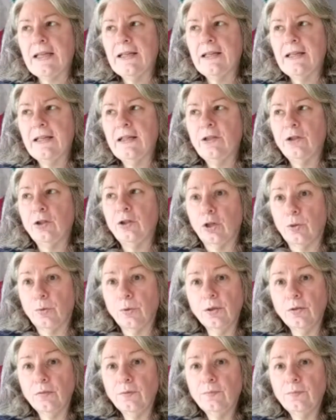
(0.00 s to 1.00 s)

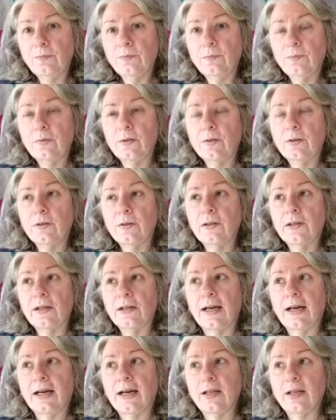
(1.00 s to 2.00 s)
Lowell,
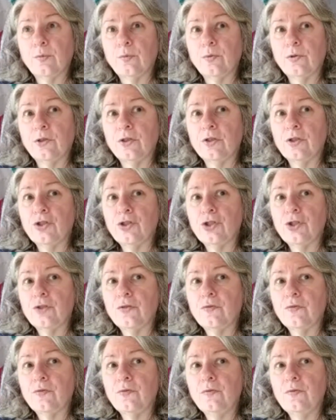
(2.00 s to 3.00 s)
I would
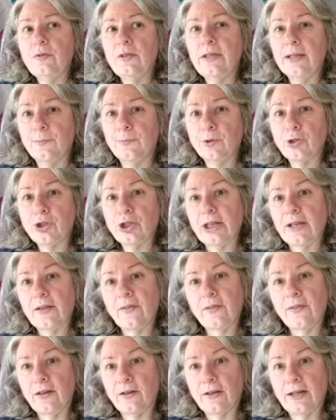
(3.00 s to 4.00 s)
double check
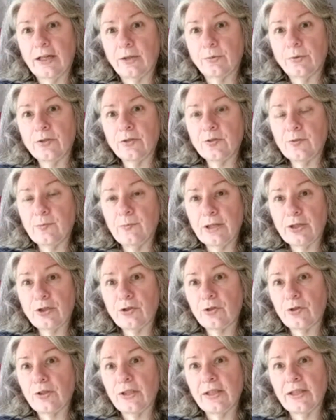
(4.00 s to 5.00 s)
their hours and make
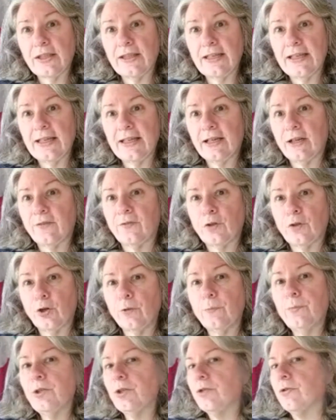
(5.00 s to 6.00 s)
sure that they have
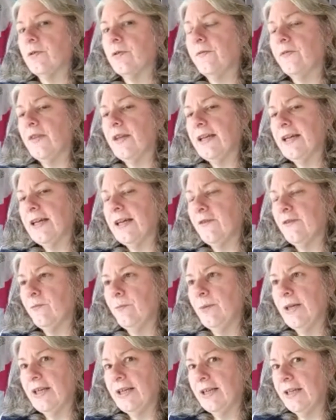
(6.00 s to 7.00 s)
opened, or if they have
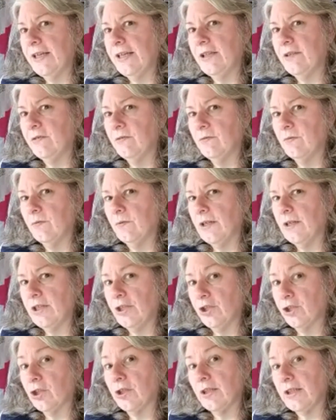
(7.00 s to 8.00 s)
made any
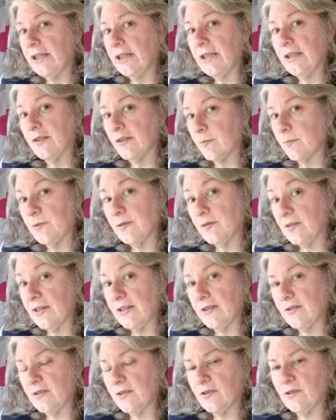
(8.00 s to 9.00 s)
additional enhancements
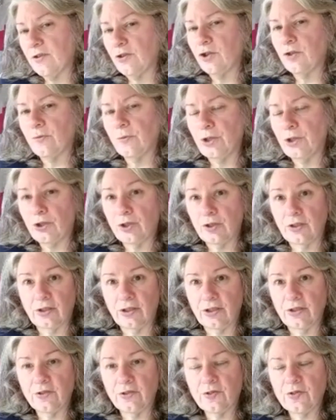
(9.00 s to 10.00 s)
as the situation
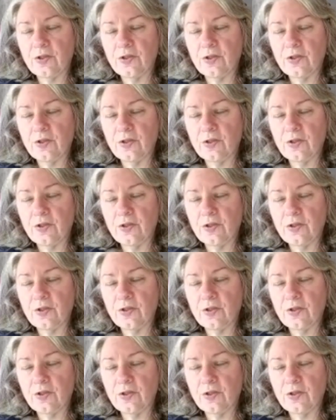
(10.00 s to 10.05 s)
clears.